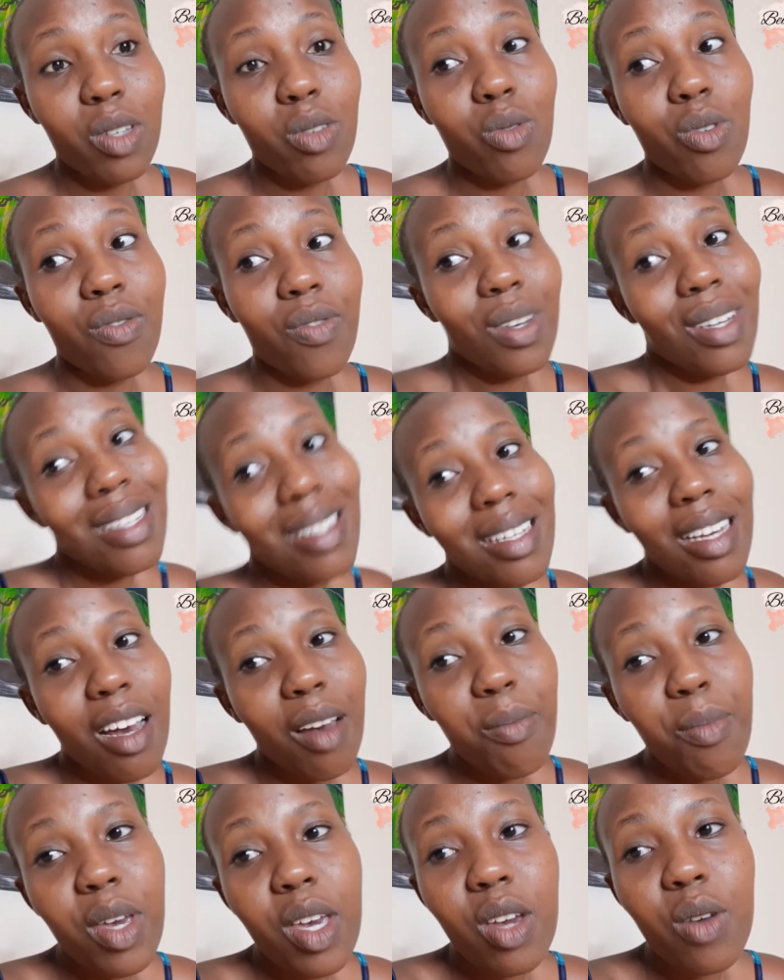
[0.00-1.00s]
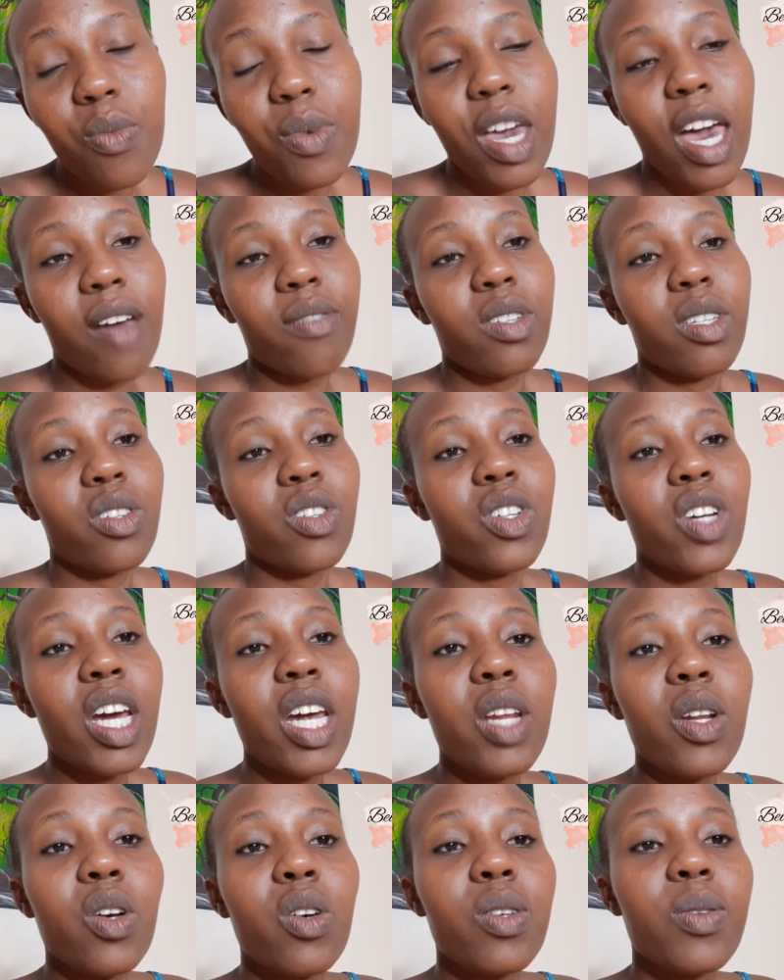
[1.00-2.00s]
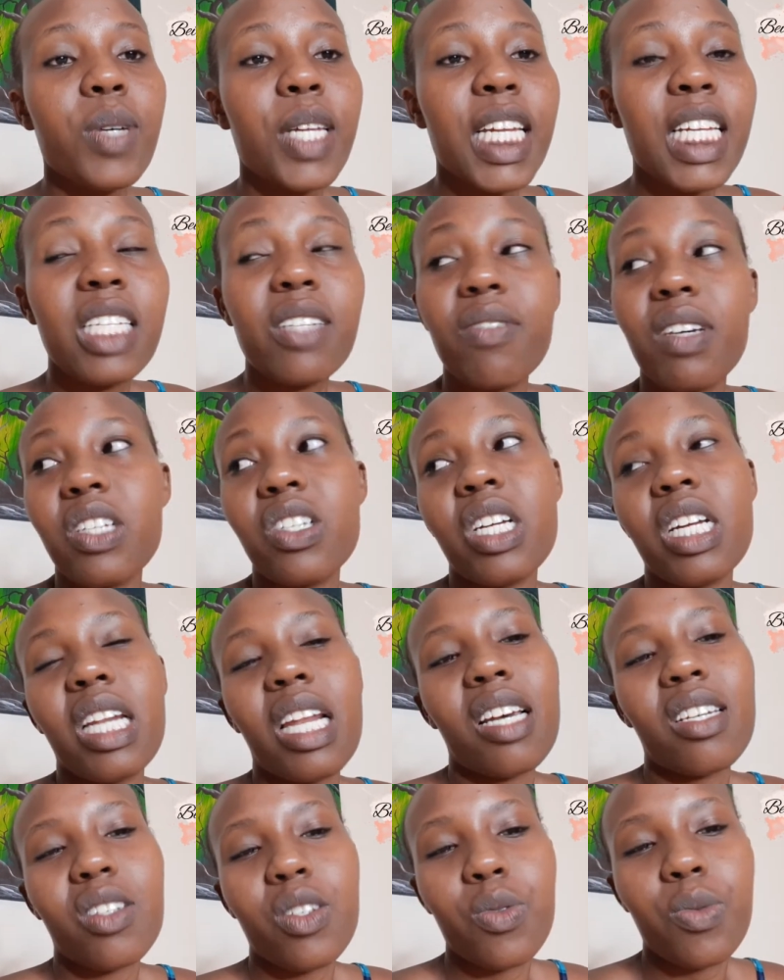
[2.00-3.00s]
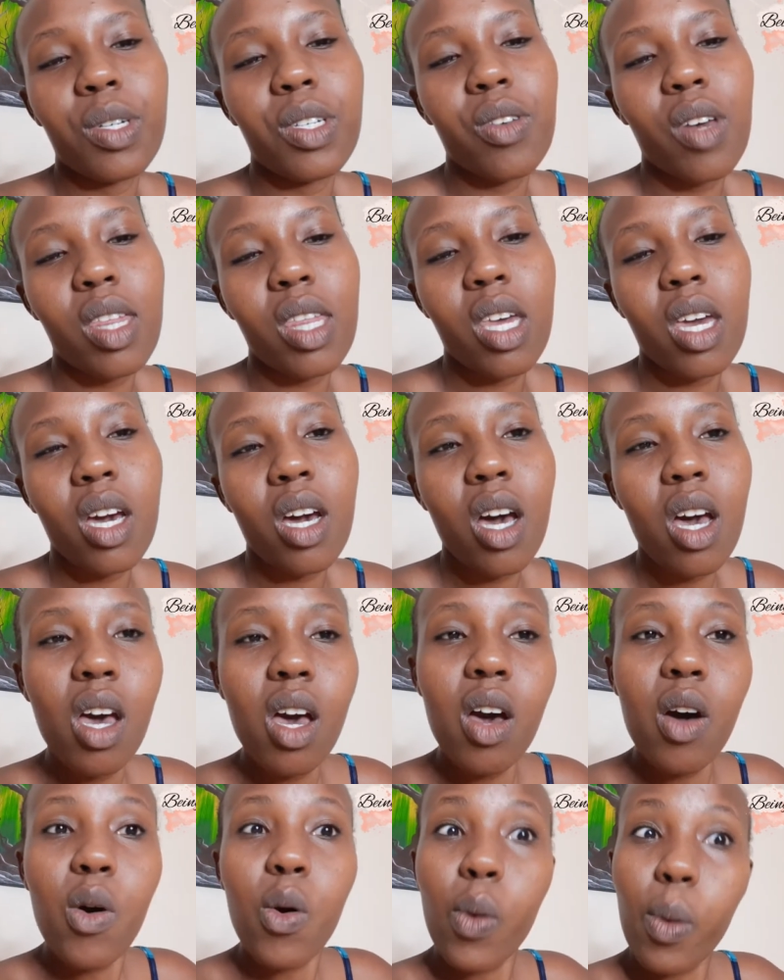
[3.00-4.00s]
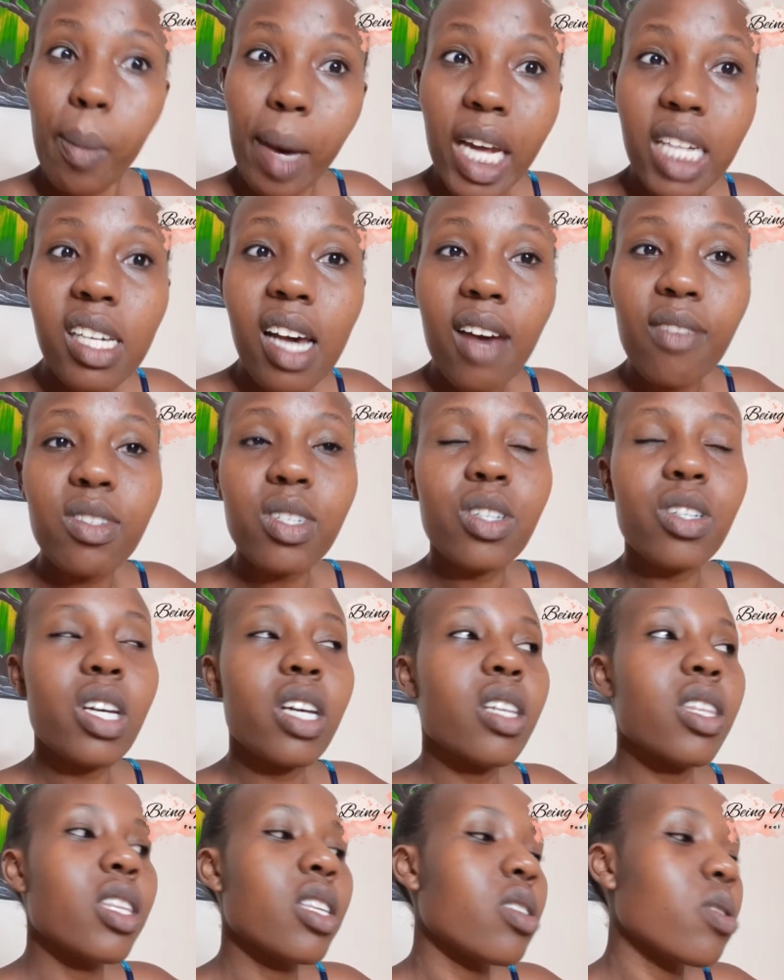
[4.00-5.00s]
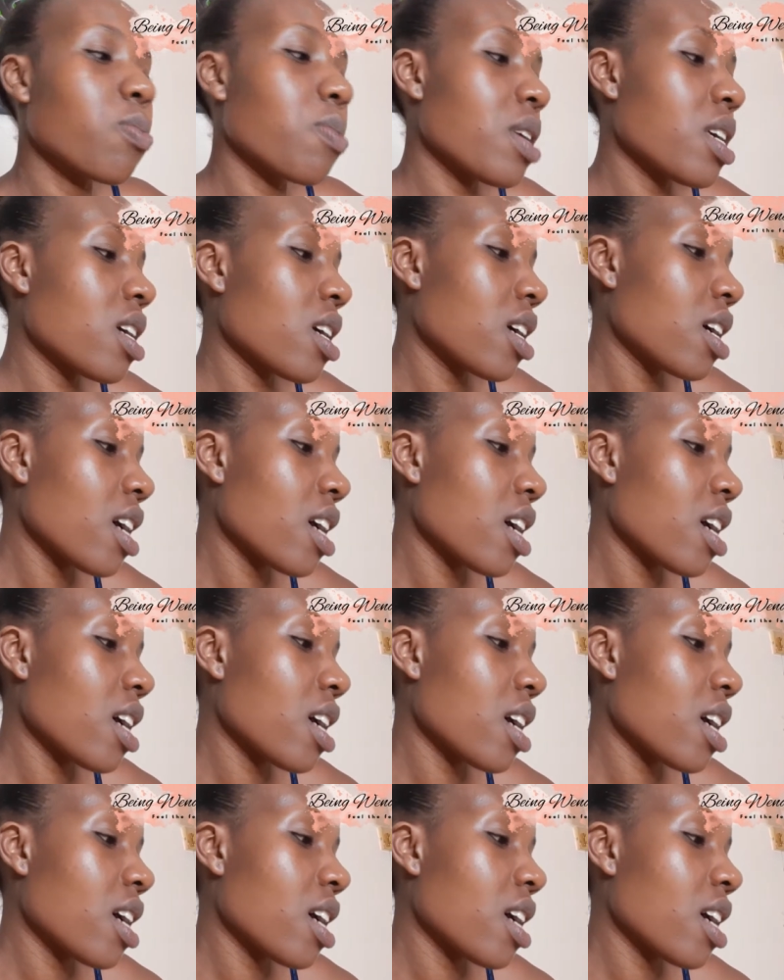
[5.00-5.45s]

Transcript: So if he's coming, we have to train, because we didn't even train last week, so I think we might have to train this week.